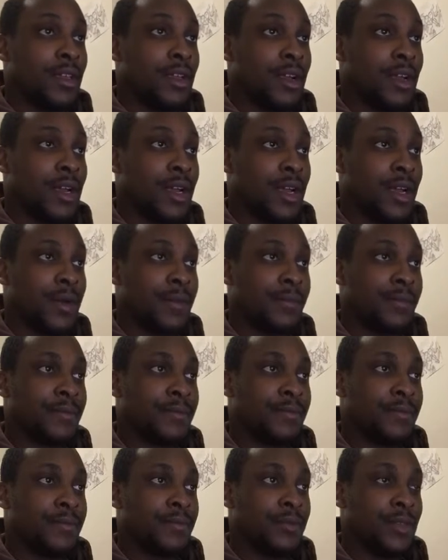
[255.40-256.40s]

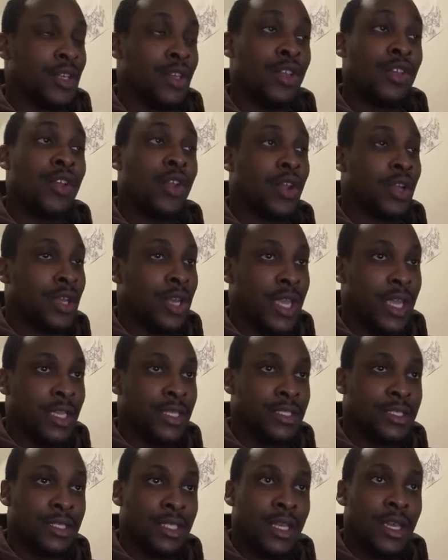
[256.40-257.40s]
The New York
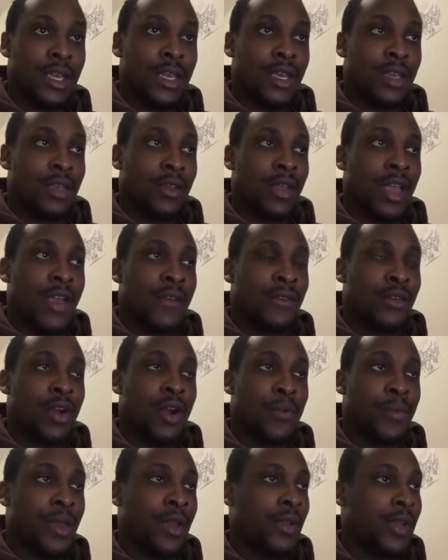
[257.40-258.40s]
Knicks, you have
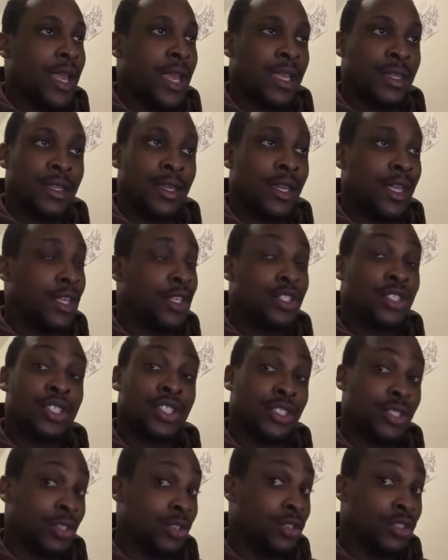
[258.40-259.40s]
Carmelo Anthony
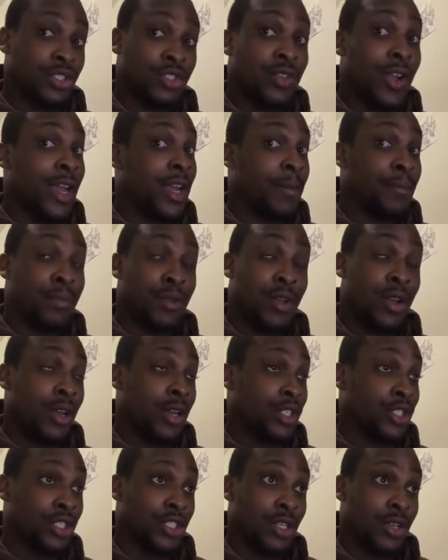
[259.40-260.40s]
still trying to put
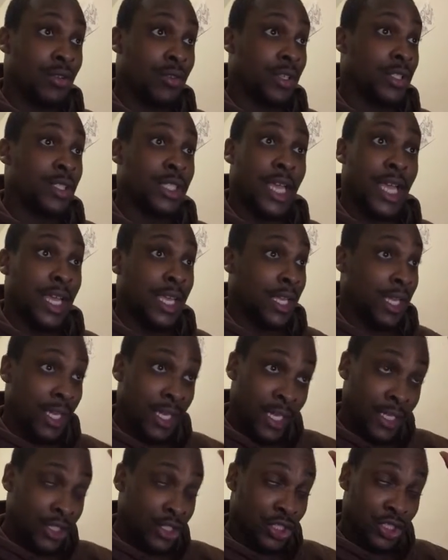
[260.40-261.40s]
on a show.
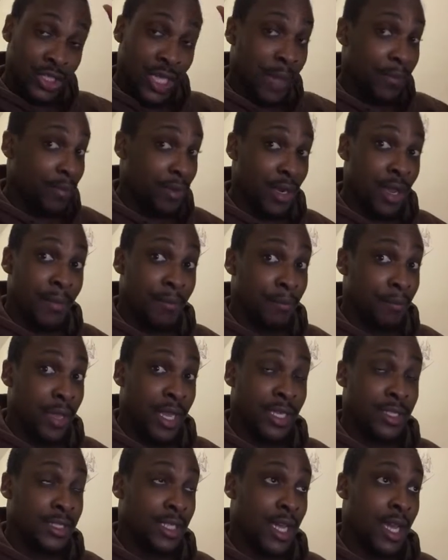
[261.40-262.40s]
He's stepping up
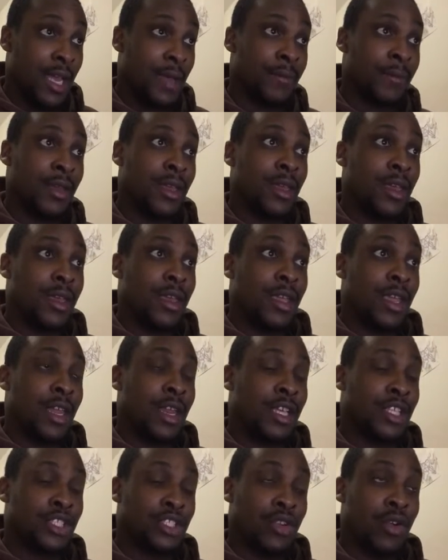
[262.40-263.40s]
big time.
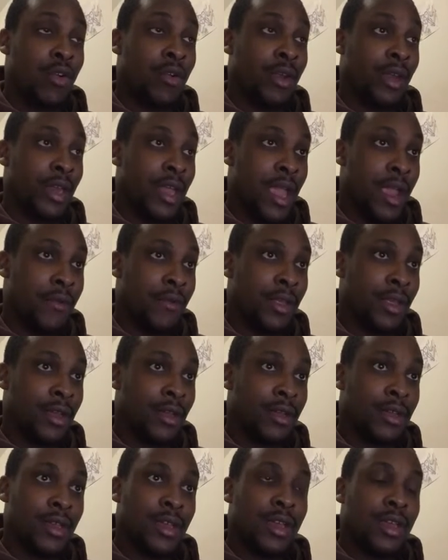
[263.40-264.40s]
In a scoring
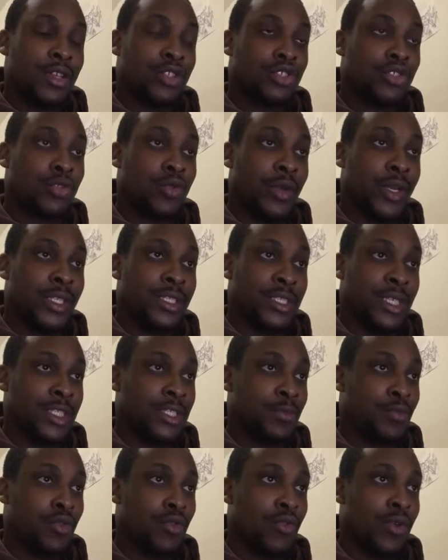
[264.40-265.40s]
area,
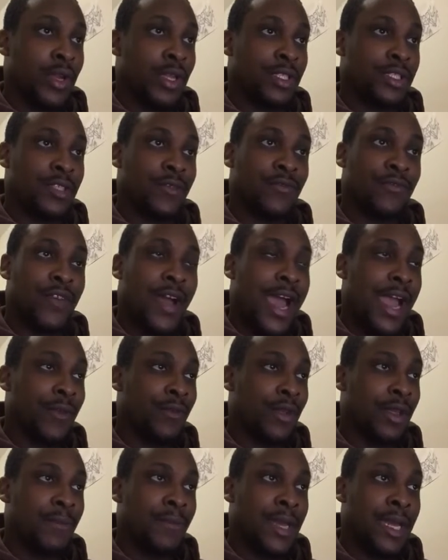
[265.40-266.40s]
26 points,
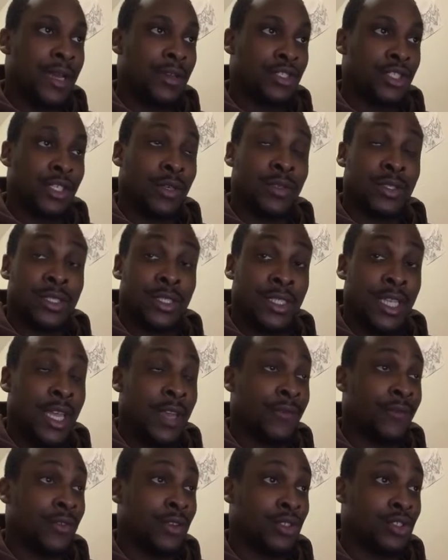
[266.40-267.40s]
5 rebounds. He was
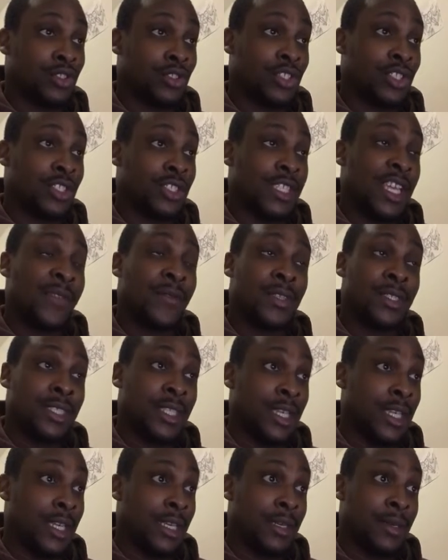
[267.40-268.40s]
10 for
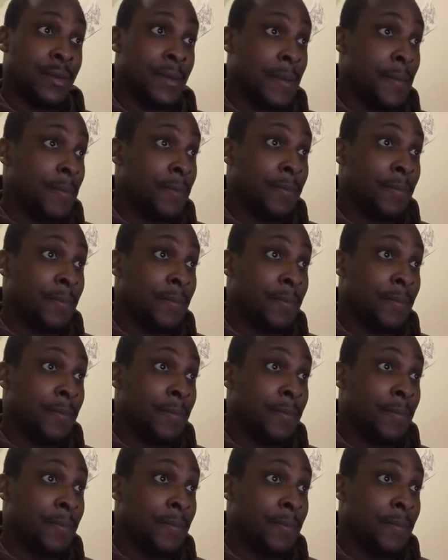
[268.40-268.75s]
17.